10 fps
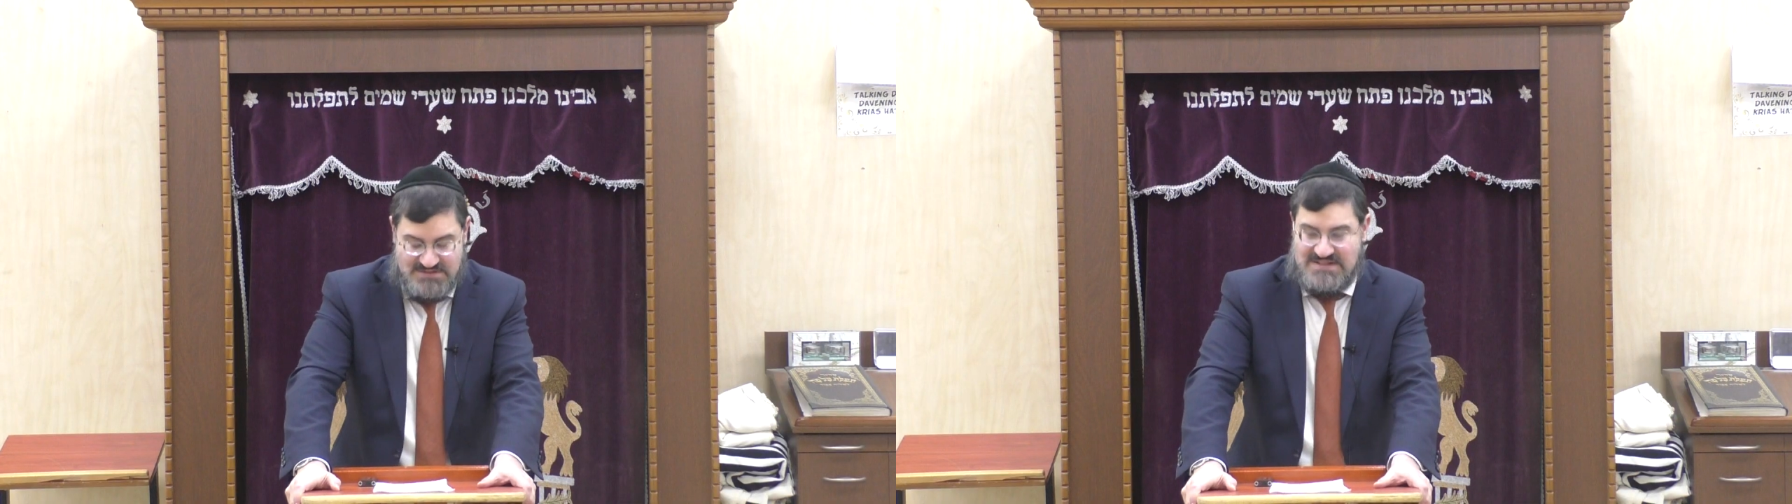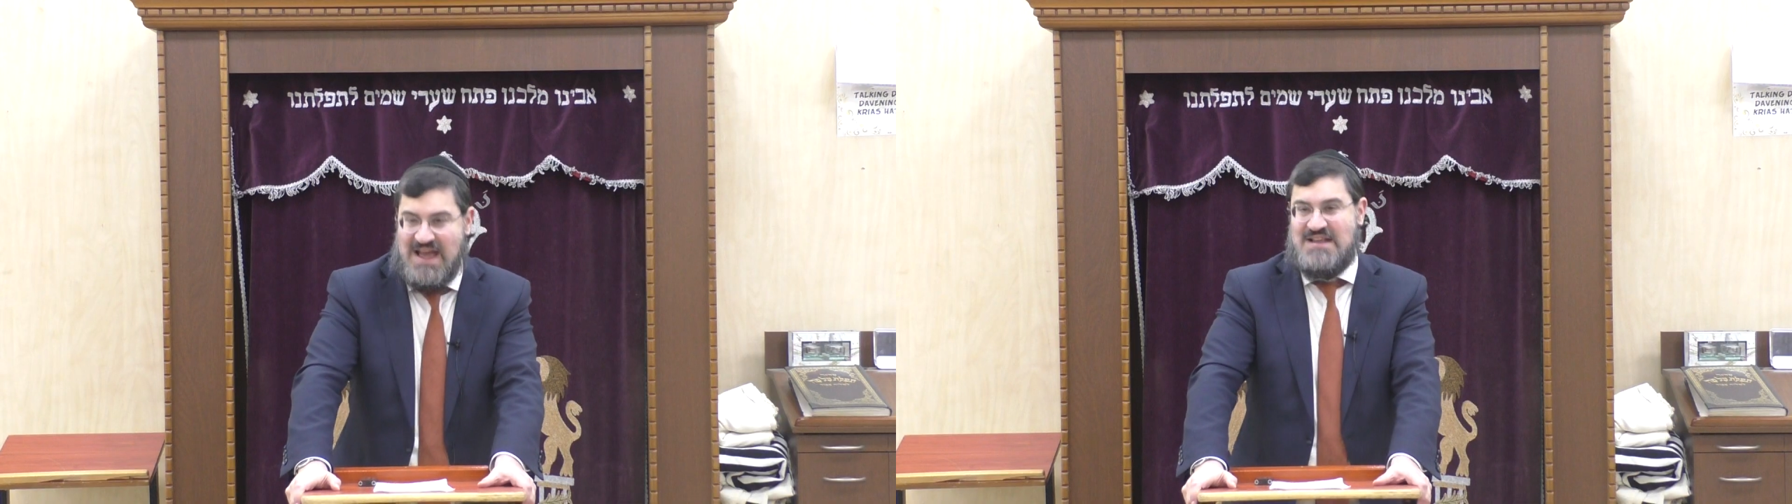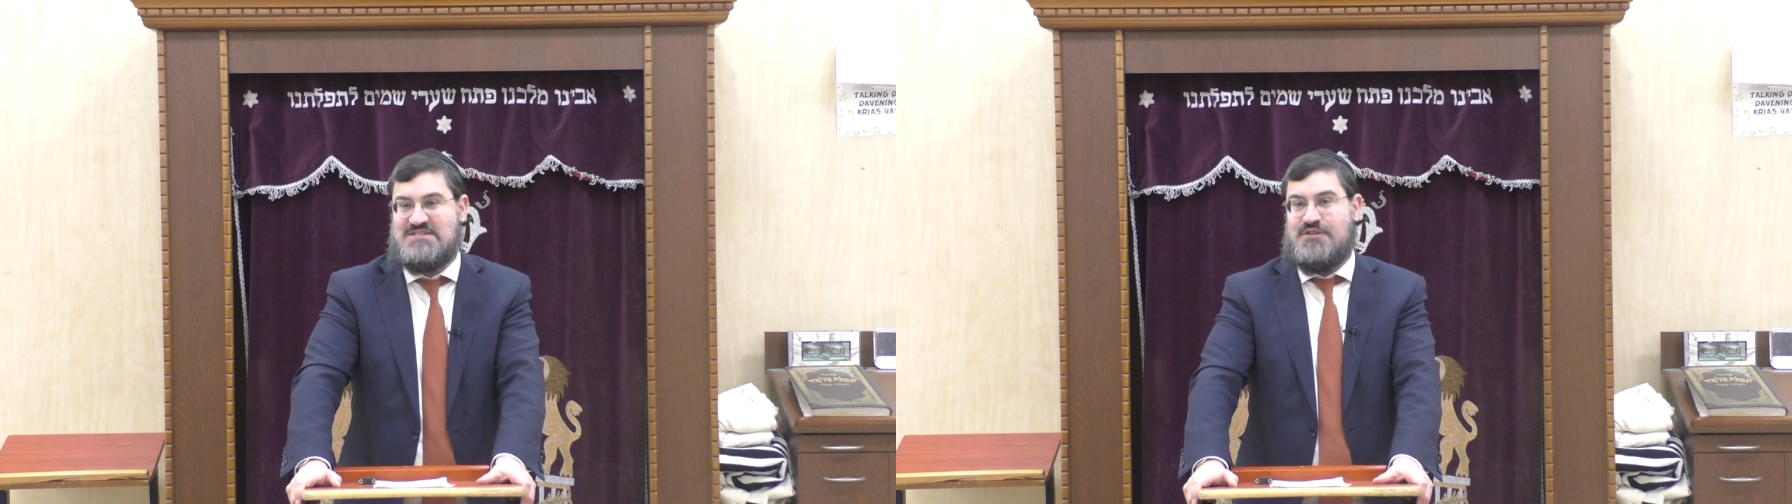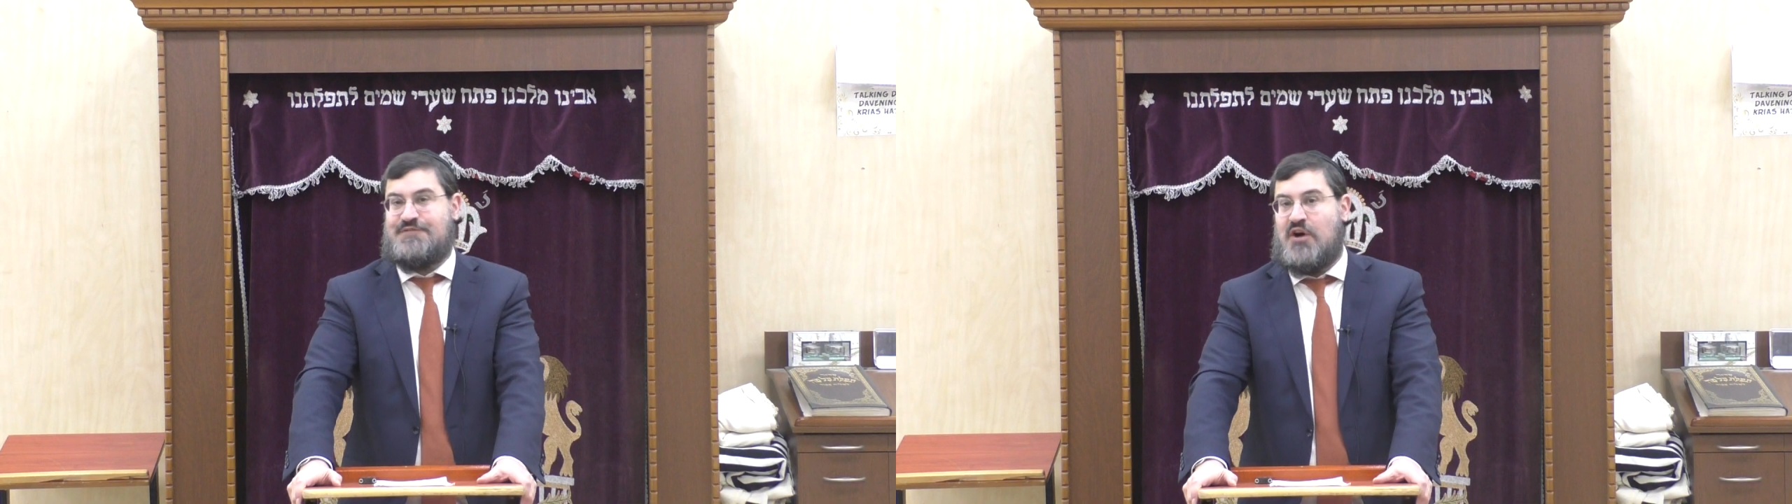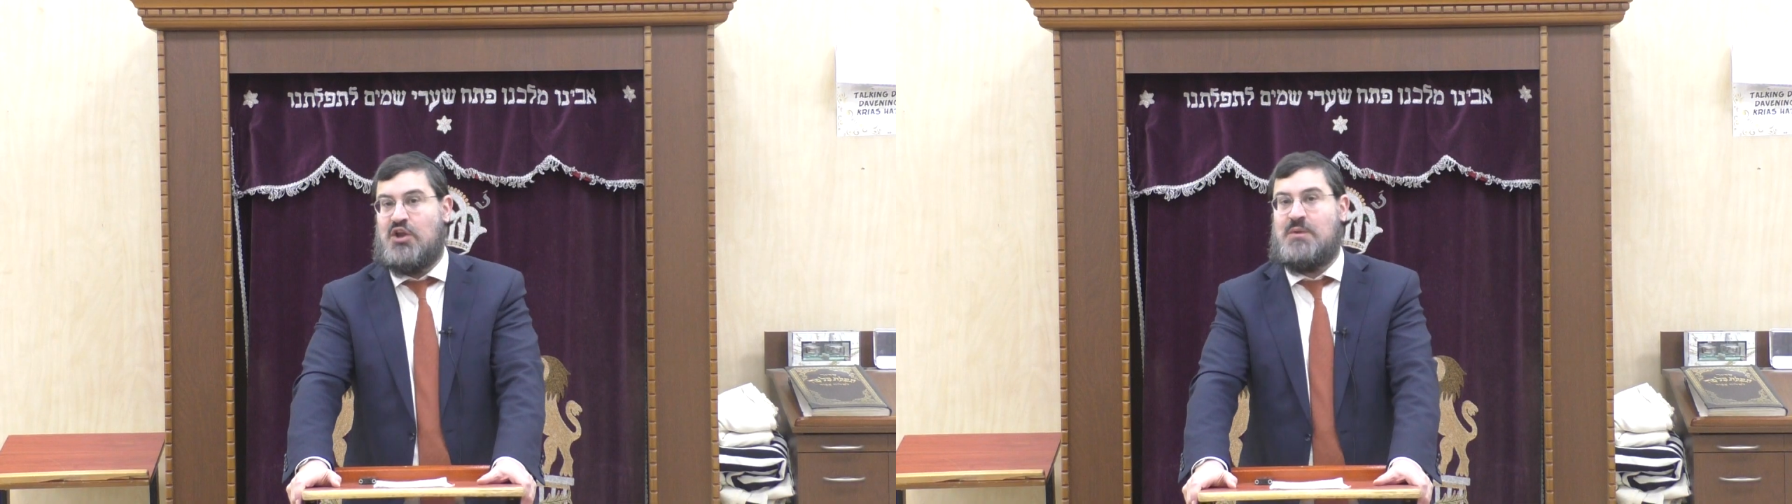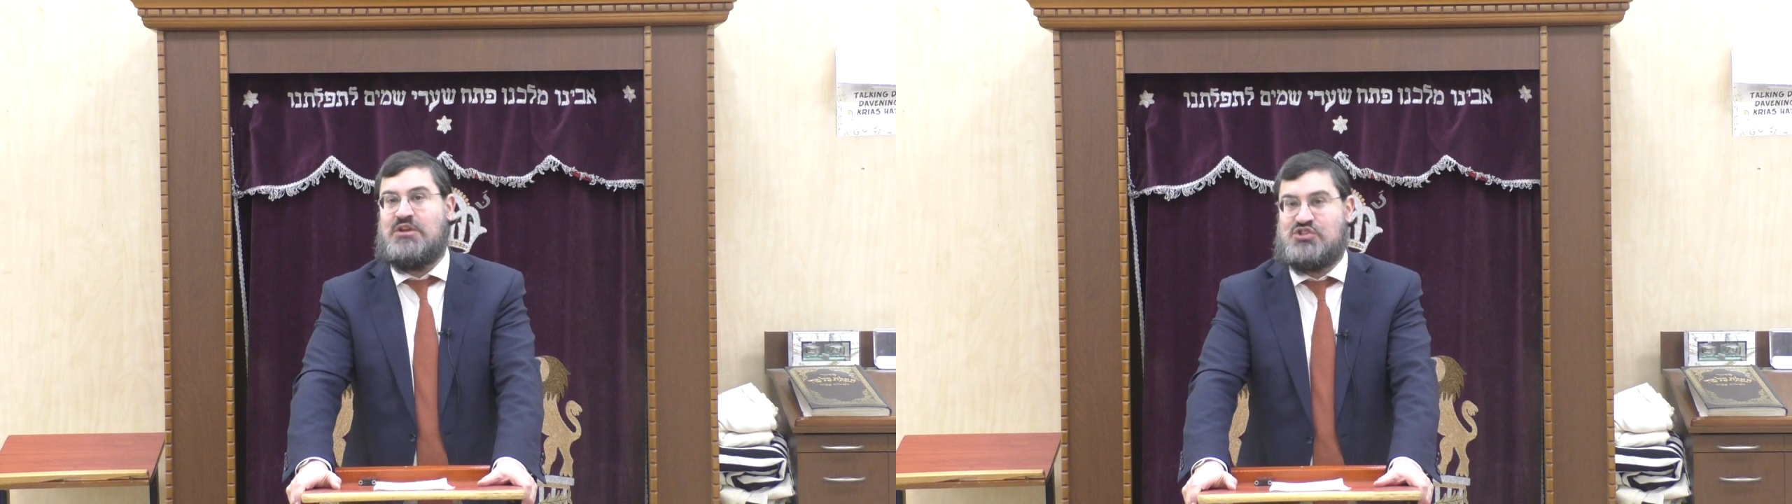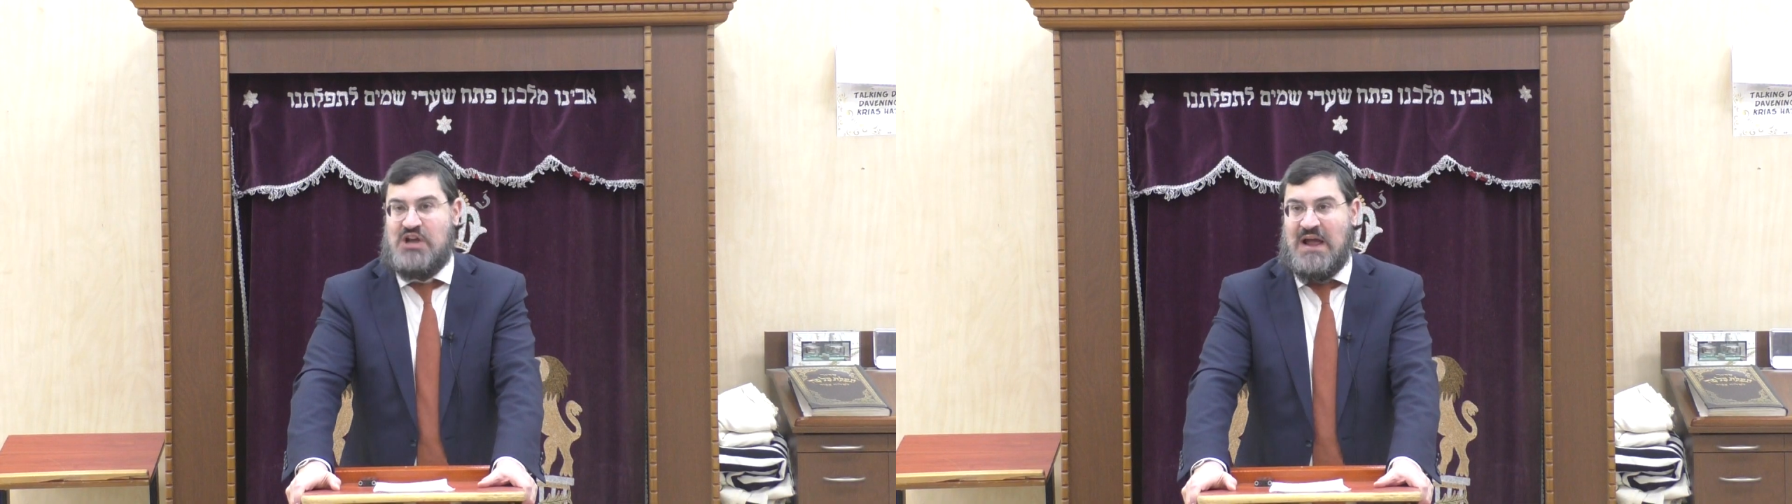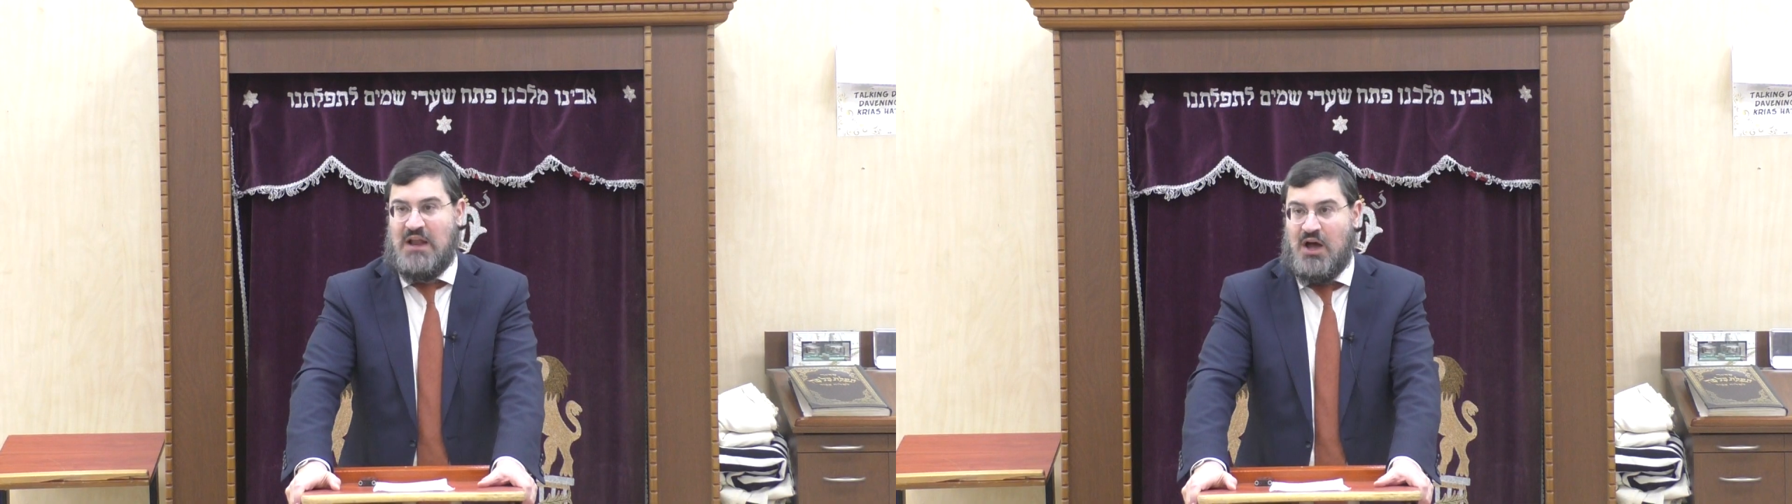says the following
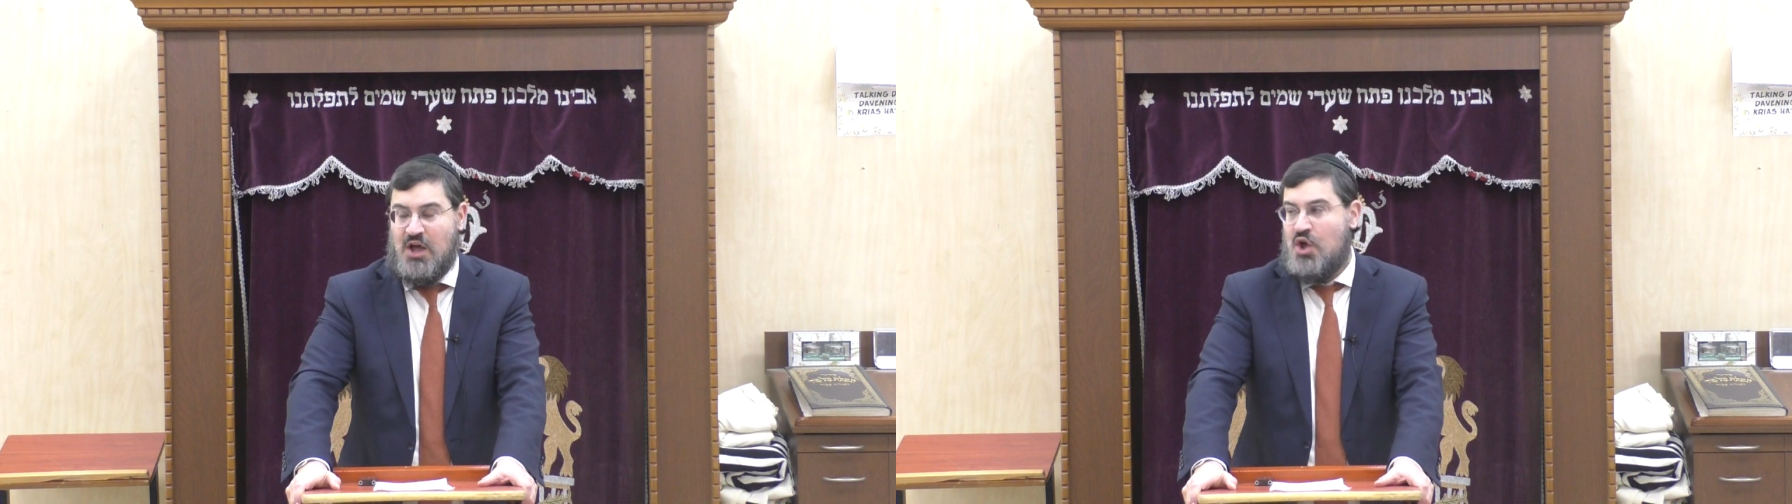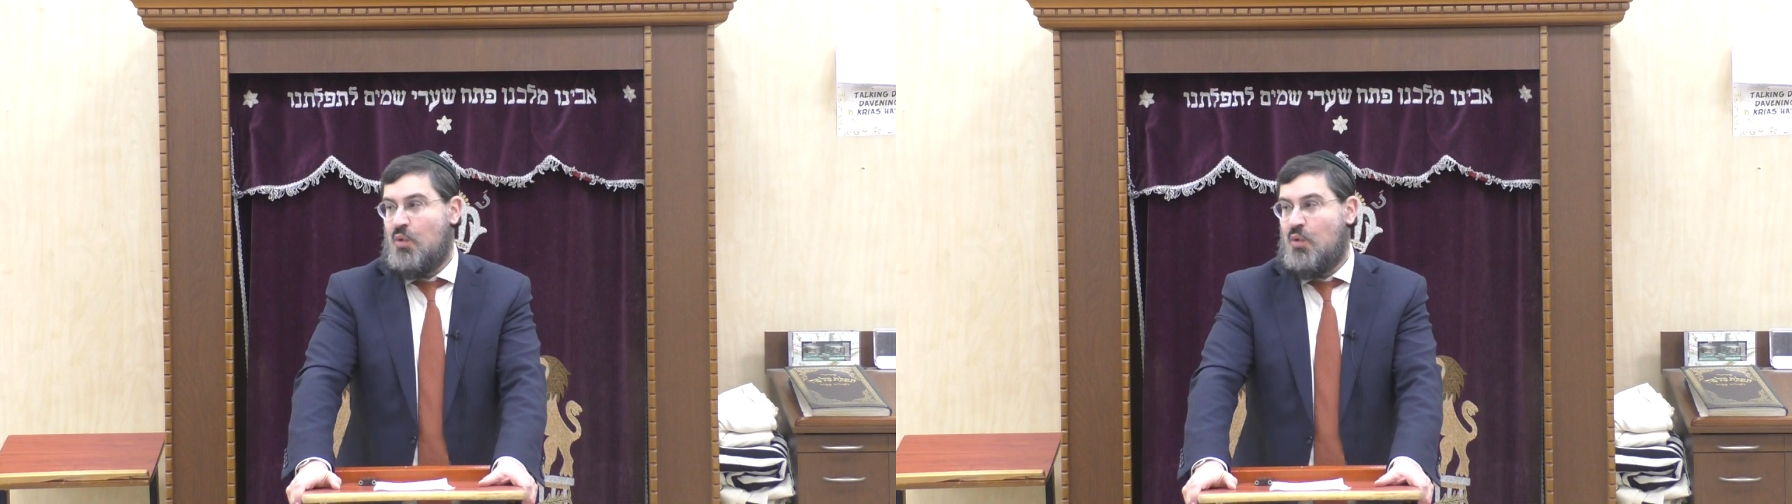shaila,